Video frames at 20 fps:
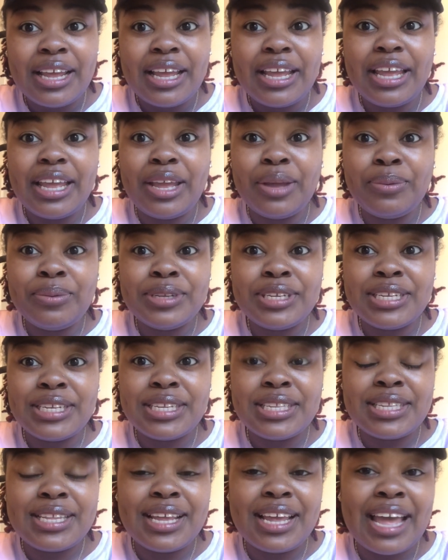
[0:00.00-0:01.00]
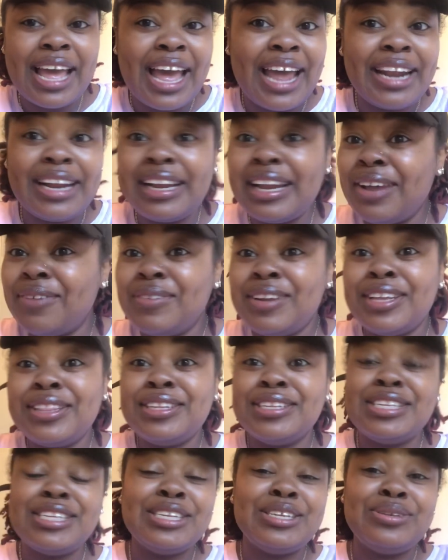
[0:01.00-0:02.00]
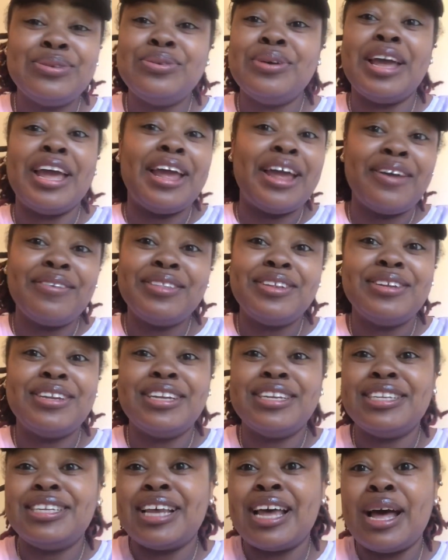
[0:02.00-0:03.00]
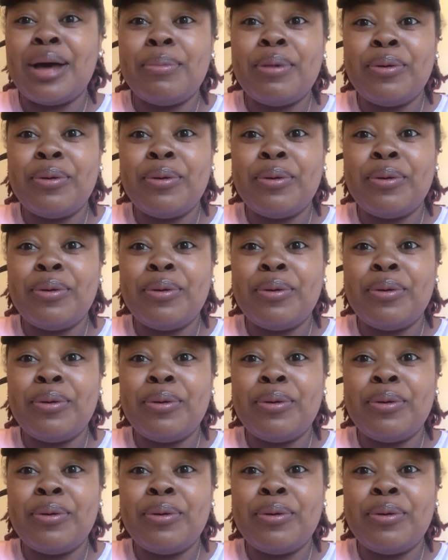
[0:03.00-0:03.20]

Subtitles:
It was just that I didn't have nothing to do after that job.